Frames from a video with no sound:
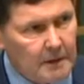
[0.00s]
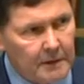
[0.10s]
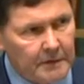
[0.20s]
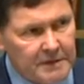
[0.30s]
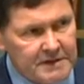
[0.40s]

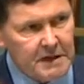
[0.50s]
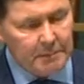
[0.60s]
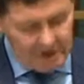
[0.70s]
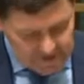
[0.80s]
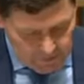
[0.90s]
So, Mr
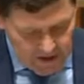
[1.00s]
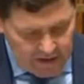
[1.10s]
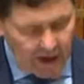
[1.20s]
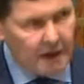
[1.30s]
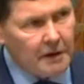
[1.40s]
Deputy
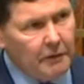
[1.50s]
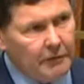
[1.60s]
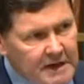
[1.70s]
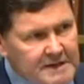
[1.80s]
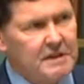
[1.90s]
Speaker,
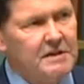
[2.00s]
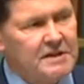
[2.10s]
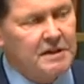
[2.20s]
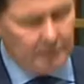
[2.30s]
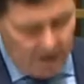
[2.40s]
these
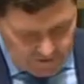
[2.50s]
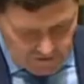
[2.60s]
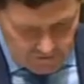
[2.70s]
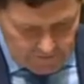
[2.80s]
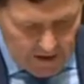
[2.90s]

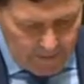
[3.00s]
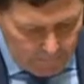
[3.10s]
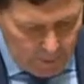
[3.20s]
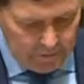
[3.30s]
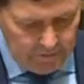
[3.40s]
considerations are
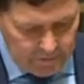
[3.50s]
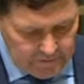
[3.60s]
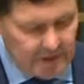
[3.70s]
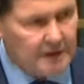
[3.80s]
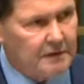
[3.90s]

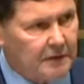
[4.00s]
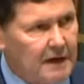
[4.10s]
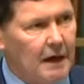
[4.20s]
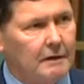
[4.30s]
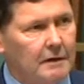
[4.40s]
pertinent to the
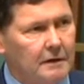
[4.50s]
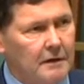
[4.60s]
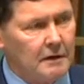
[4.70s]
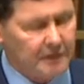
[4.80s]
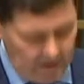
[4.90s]
current
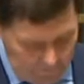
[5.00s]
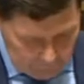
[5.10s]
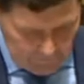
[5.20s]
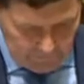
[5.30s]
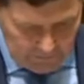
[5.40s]

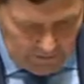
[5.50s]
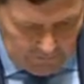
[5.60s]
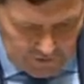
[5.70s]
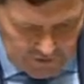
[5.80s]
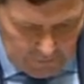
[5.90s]
same-sex
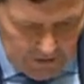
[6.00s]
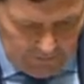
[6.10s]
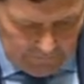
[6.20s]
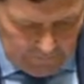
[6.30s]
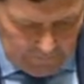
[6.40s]
marriage debate.